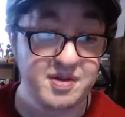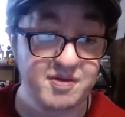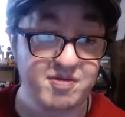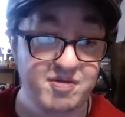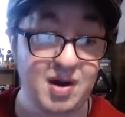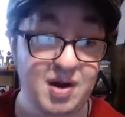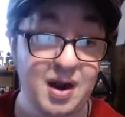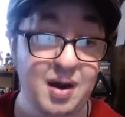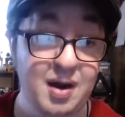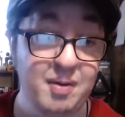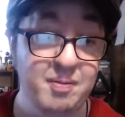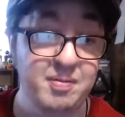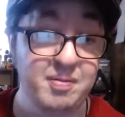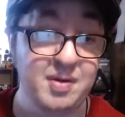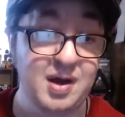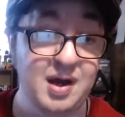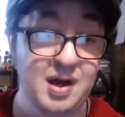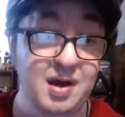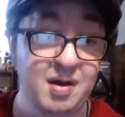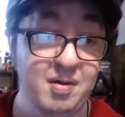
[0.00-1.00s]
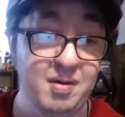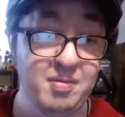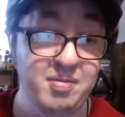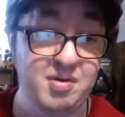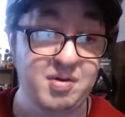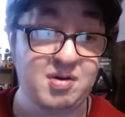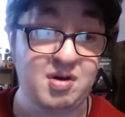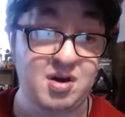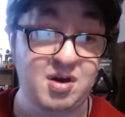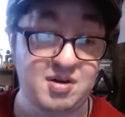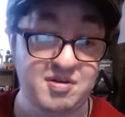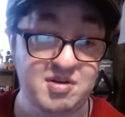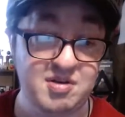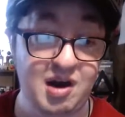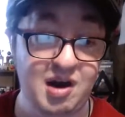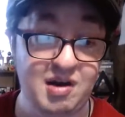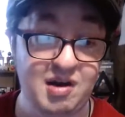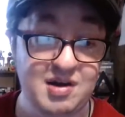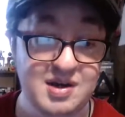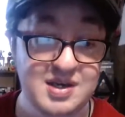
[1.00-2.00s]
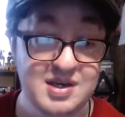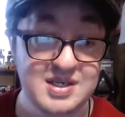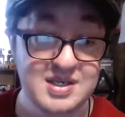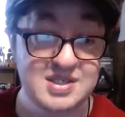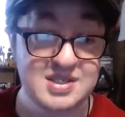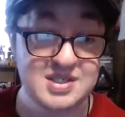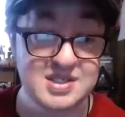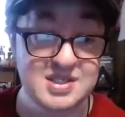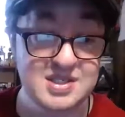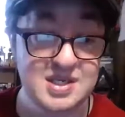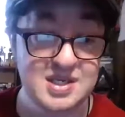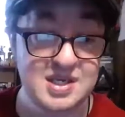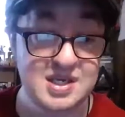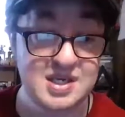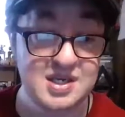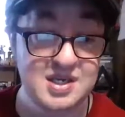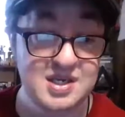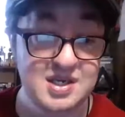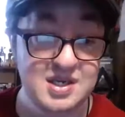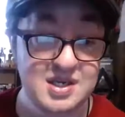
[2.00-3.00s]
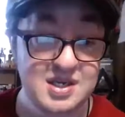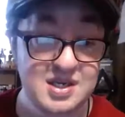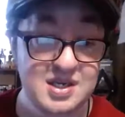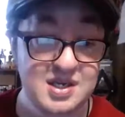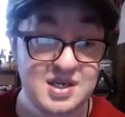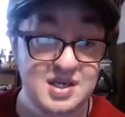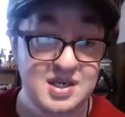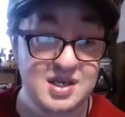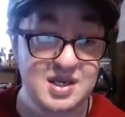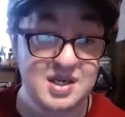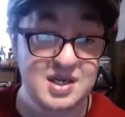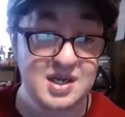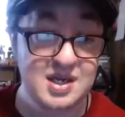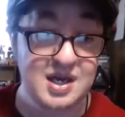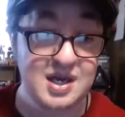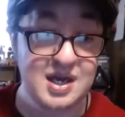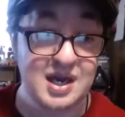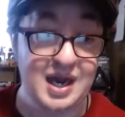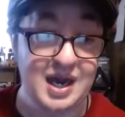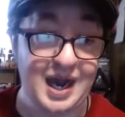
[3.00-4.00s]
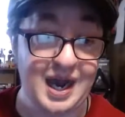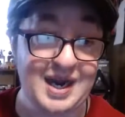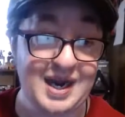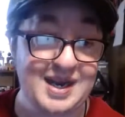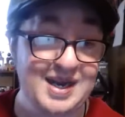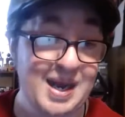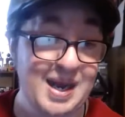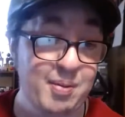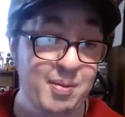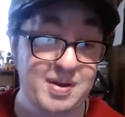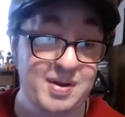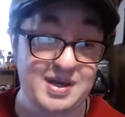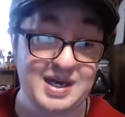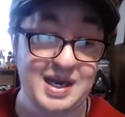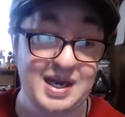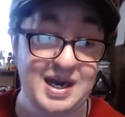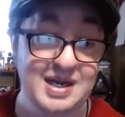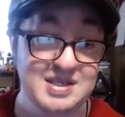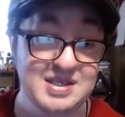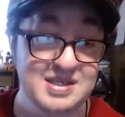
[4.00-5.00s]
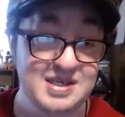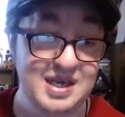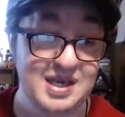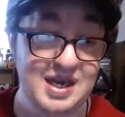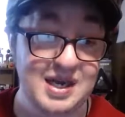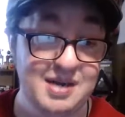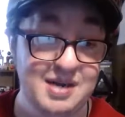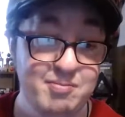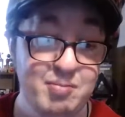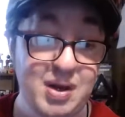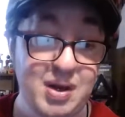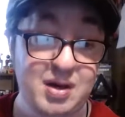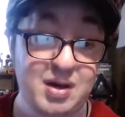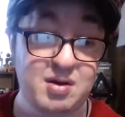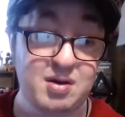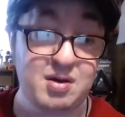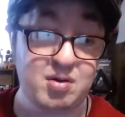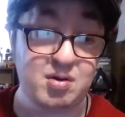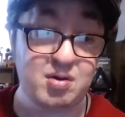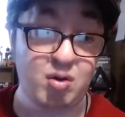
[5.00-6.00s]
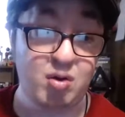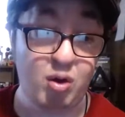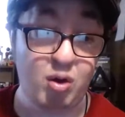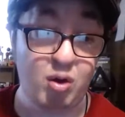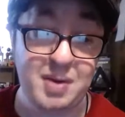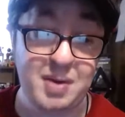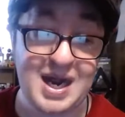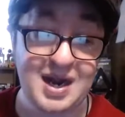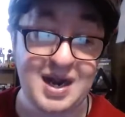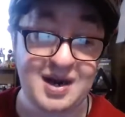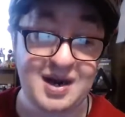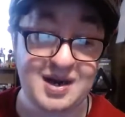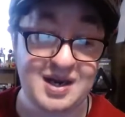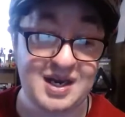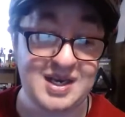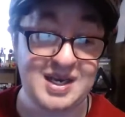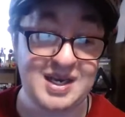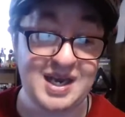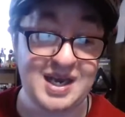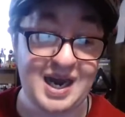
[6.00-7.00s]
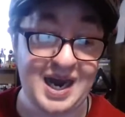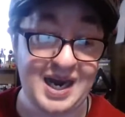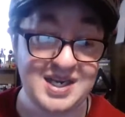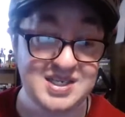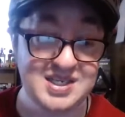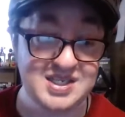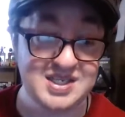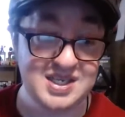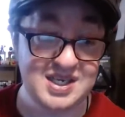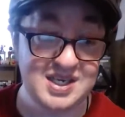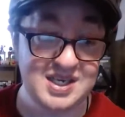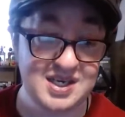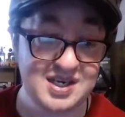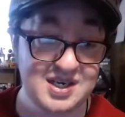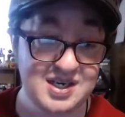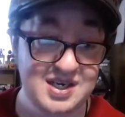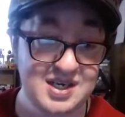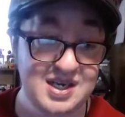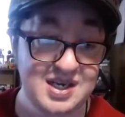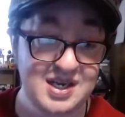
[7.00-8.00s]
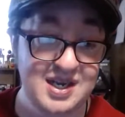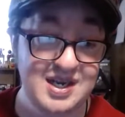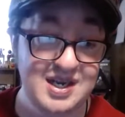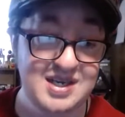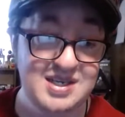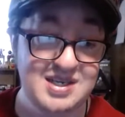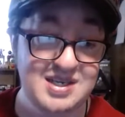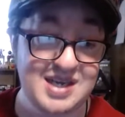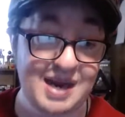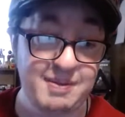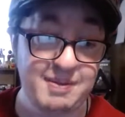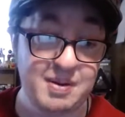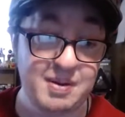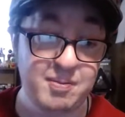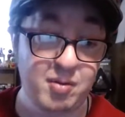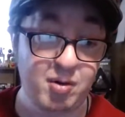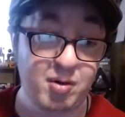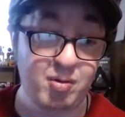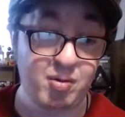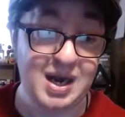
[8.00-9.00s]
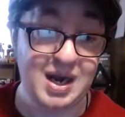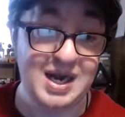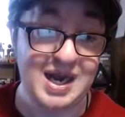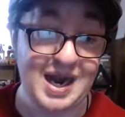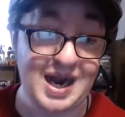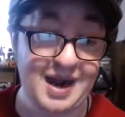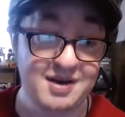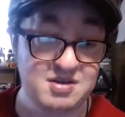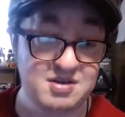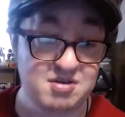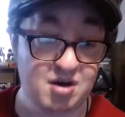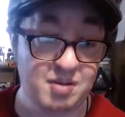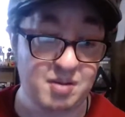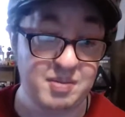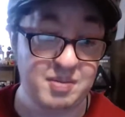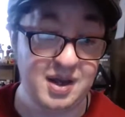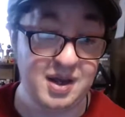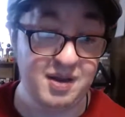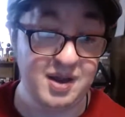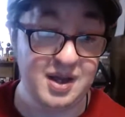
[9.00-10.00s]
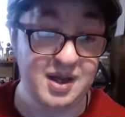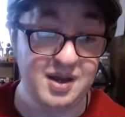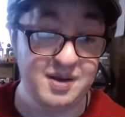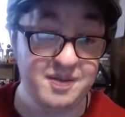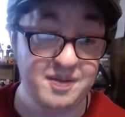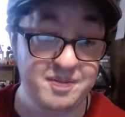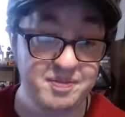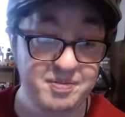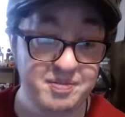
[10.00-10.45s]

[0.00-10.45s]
from The Cradle of Darkness. I can't remember the guy's name. Mick Cormack, he did Isaac. Jamie Murray as Carmela.